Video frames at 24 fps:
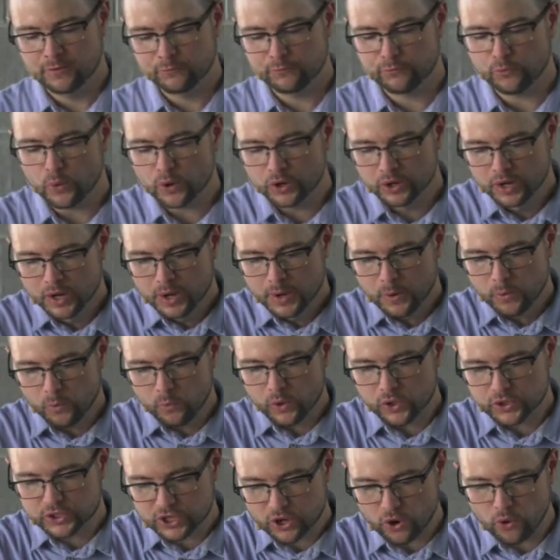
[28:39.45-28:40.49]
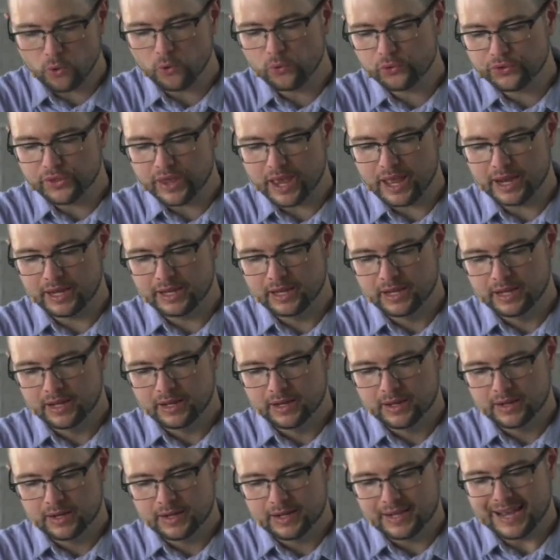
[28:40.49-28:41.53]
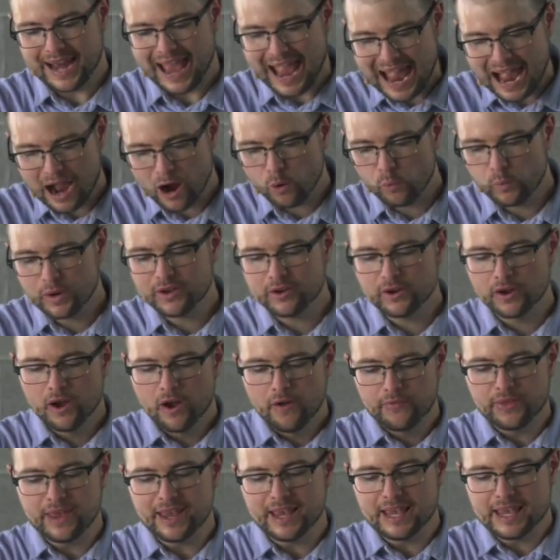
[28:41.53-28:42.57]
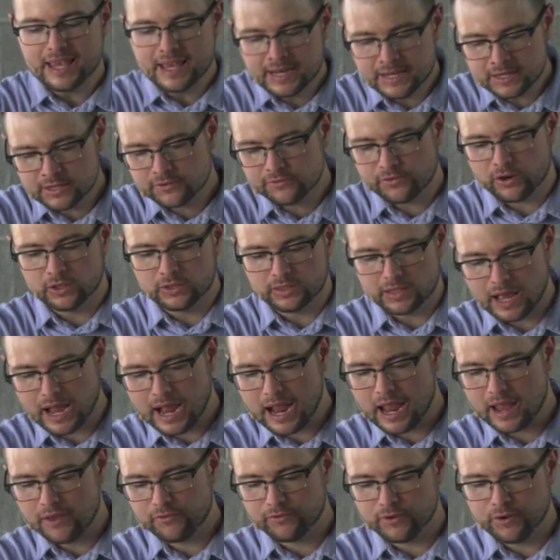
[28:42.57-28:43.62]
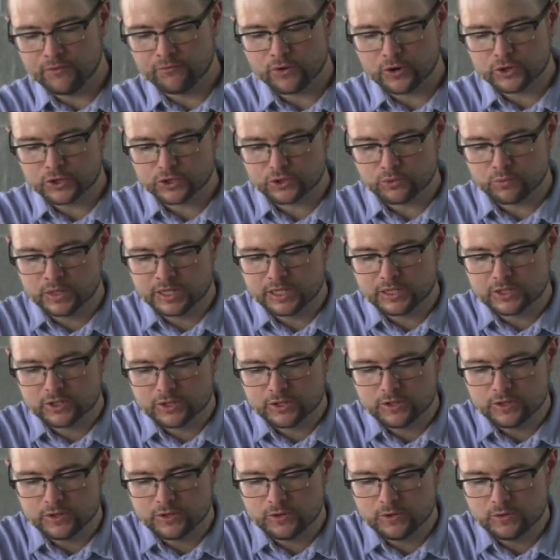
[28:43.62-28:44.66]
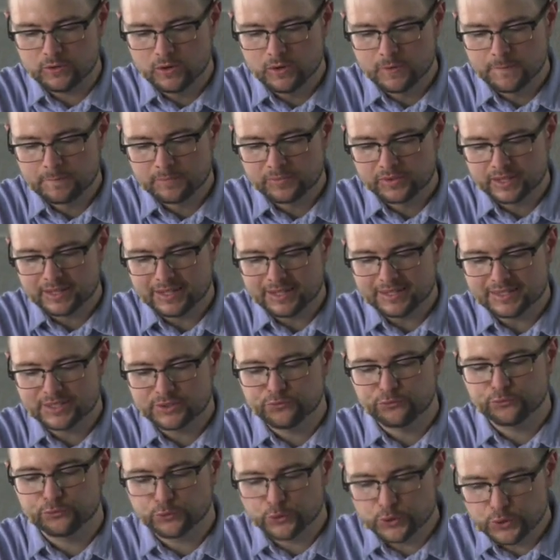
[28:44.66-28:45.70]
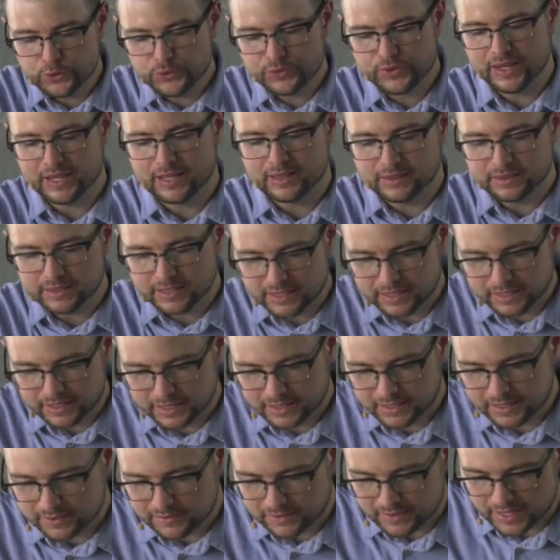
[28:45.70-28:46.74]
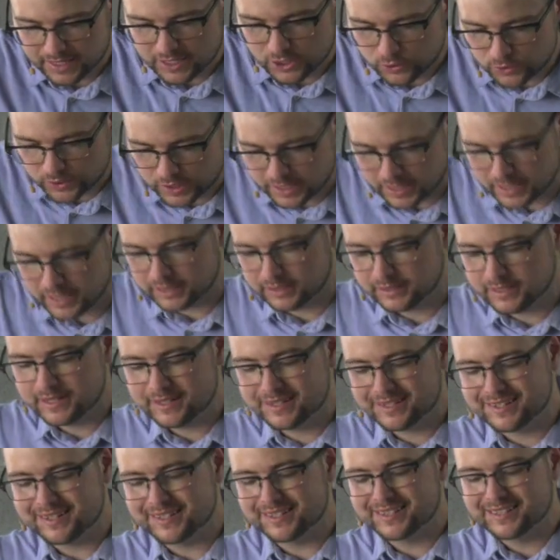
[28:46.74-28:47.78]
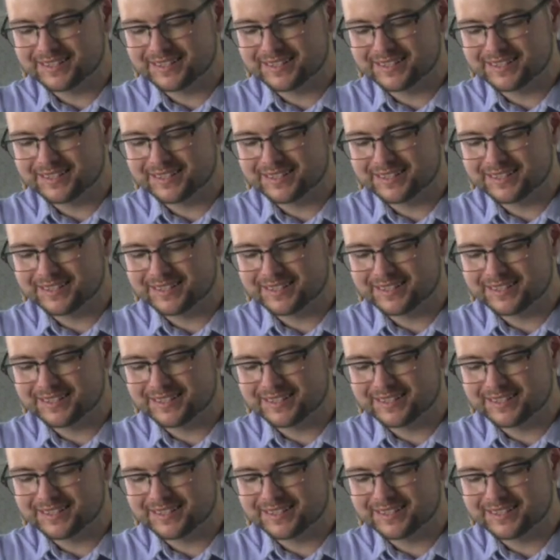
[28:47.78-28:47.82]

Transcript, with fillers: For we're told that now the end of our life in verse 22 is fruit that you get leads to